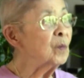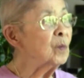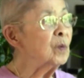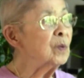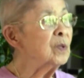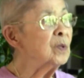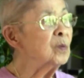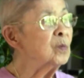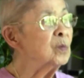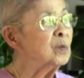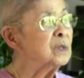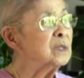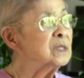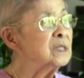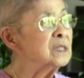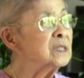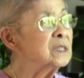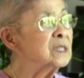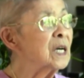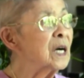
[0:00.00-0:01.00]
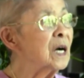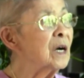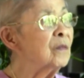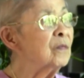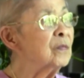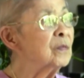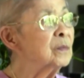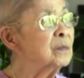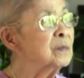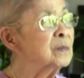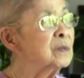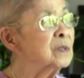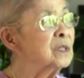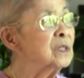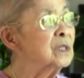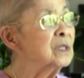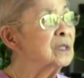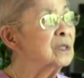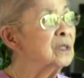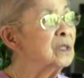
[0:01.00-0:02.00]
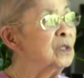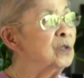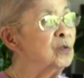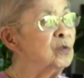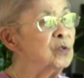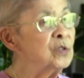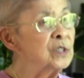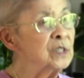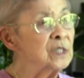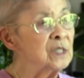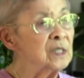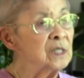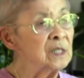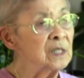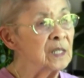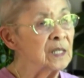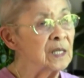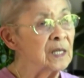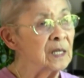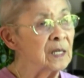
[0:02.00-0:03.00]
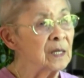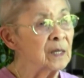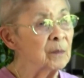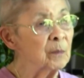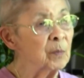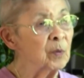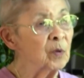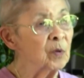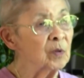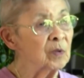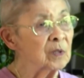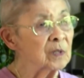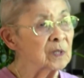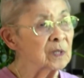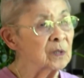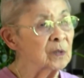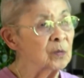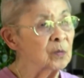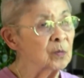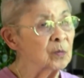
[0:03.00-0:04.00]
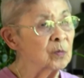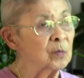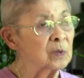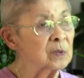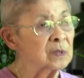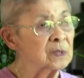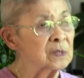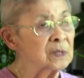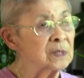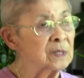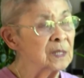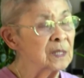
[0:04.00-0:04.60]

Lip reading: Well, there was this guy from UC Berkeley who